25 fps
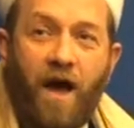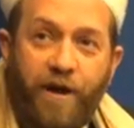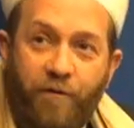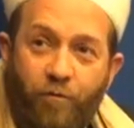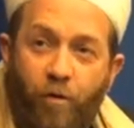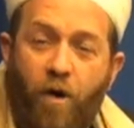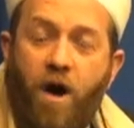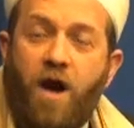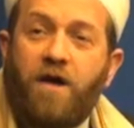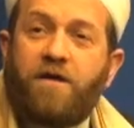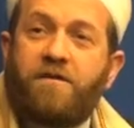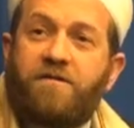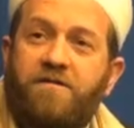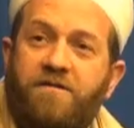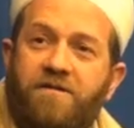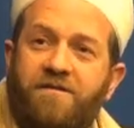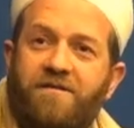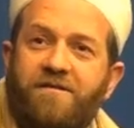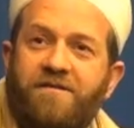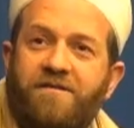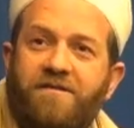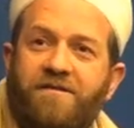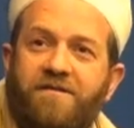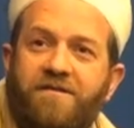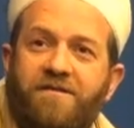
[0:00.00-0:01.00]
I walked
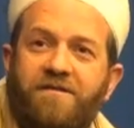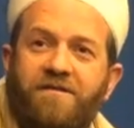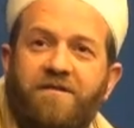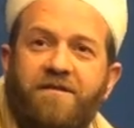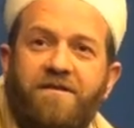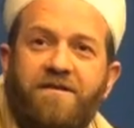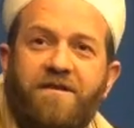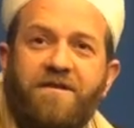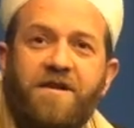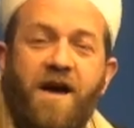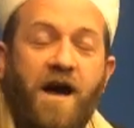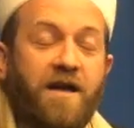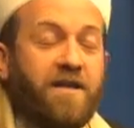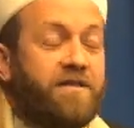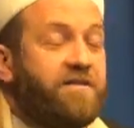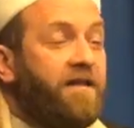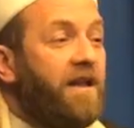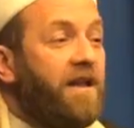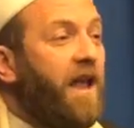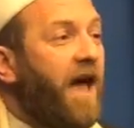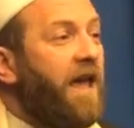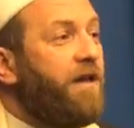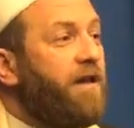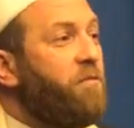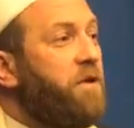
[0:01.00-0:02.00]

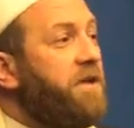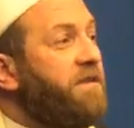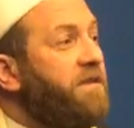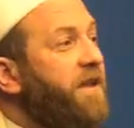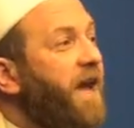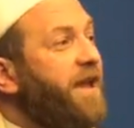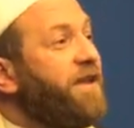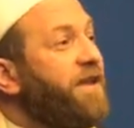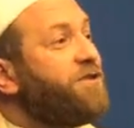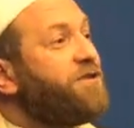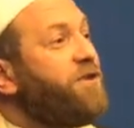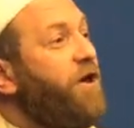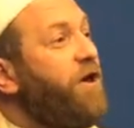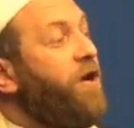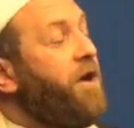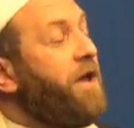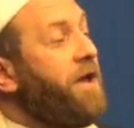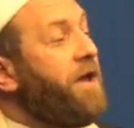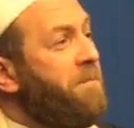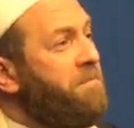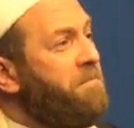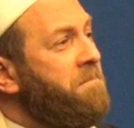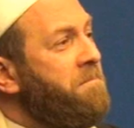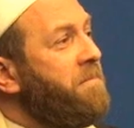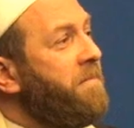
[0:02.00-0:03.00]
until I went, I saw
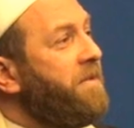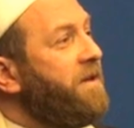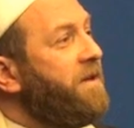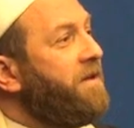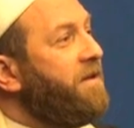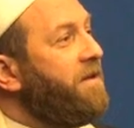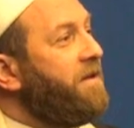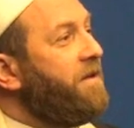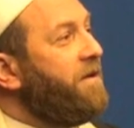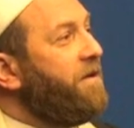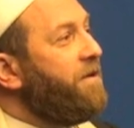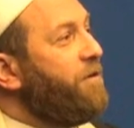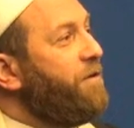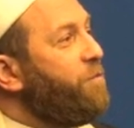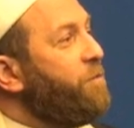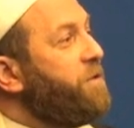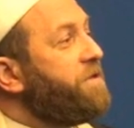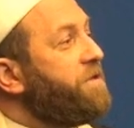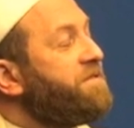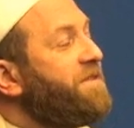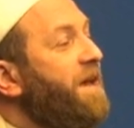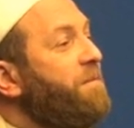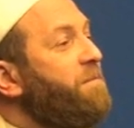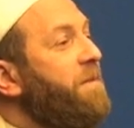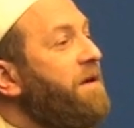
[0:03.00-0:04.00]
him
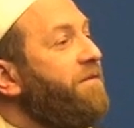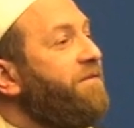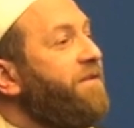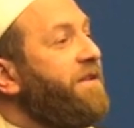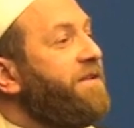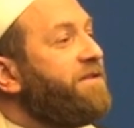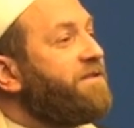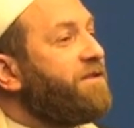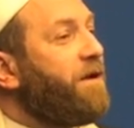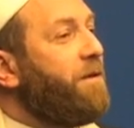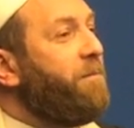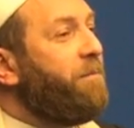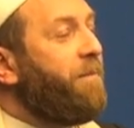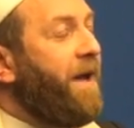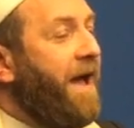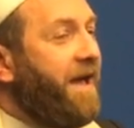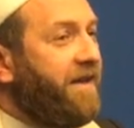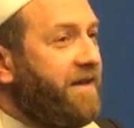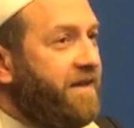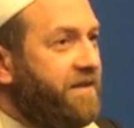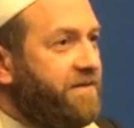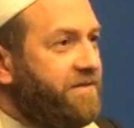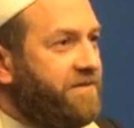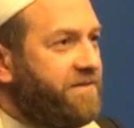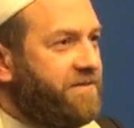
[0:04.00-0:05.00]
with some of his
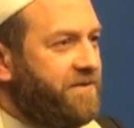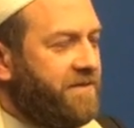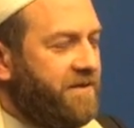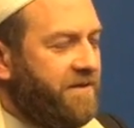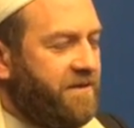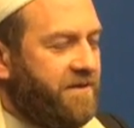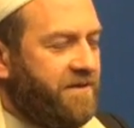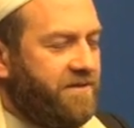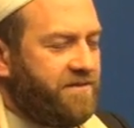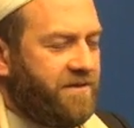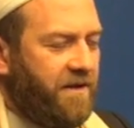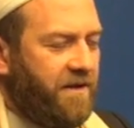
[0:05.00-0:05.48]
companions.